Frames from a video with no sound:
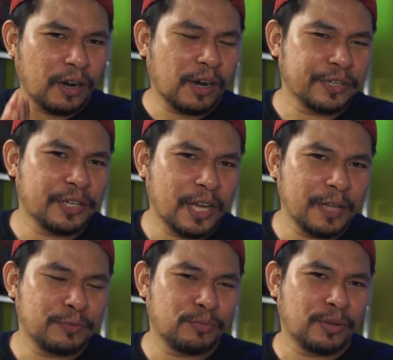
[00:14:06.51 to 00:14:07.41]
are
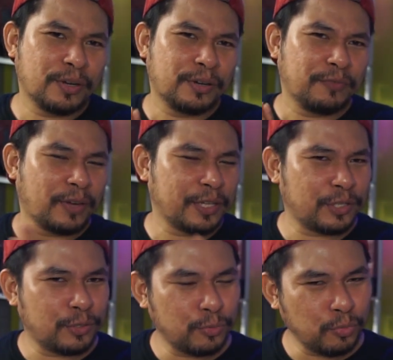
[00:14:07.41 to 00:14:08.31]
times where if I
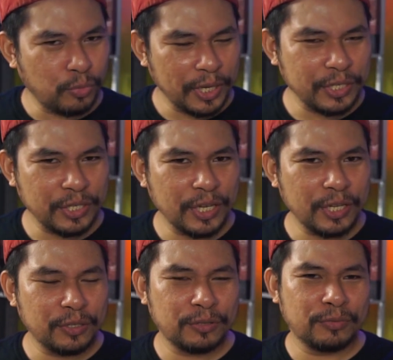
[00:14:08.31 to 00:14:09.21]
switch
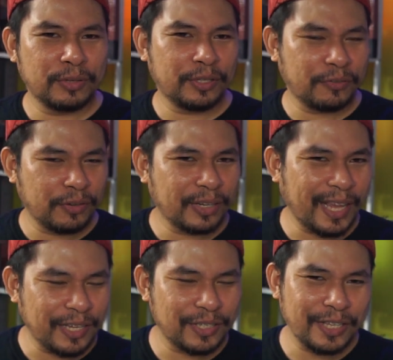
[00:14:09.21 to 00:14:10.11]
it to a different
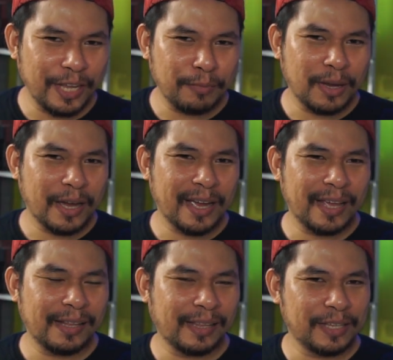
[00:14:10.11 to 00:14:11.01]

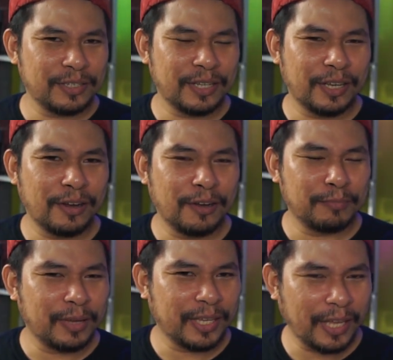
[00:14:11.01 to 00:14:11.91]
HDMI, let's say
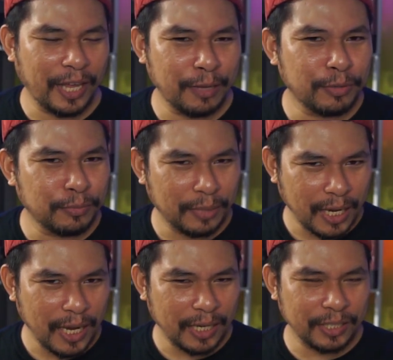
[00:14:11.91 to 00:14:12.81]
on my cable
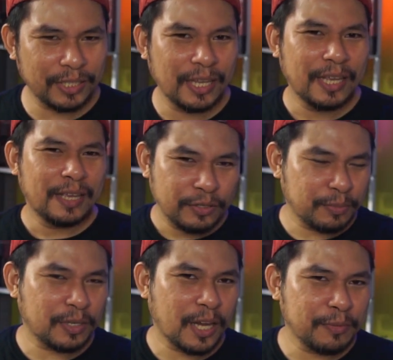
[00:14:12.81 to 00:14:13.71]
box,
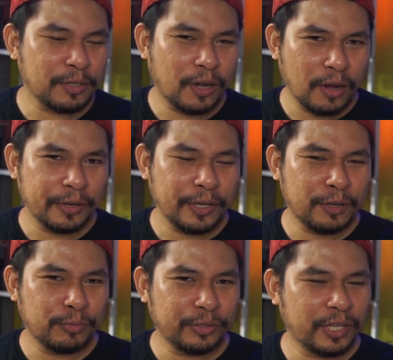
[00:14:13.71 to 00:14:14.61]
sometimes audio
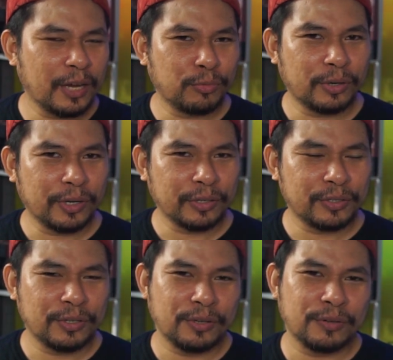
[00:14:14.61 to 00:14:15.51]
will not work.
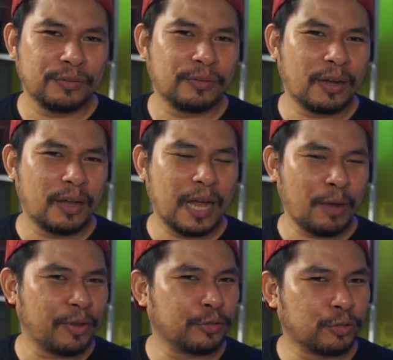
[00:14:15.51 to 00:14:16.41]
So
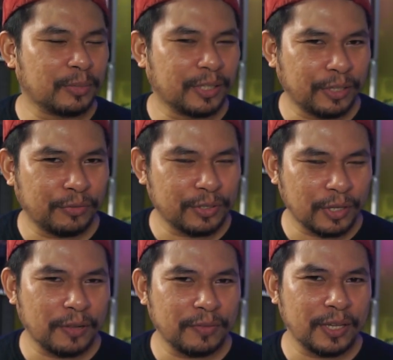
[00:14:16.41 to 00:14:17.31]
how I normally
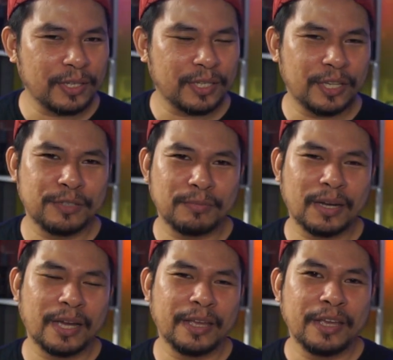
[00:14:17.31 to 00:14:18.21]
resolve this is
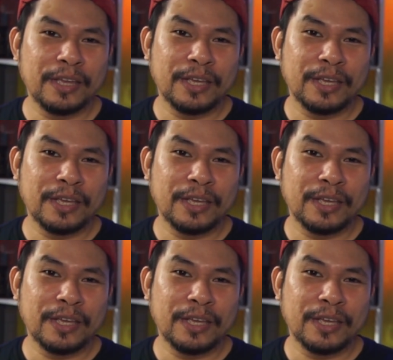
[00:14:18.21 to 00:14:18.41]
by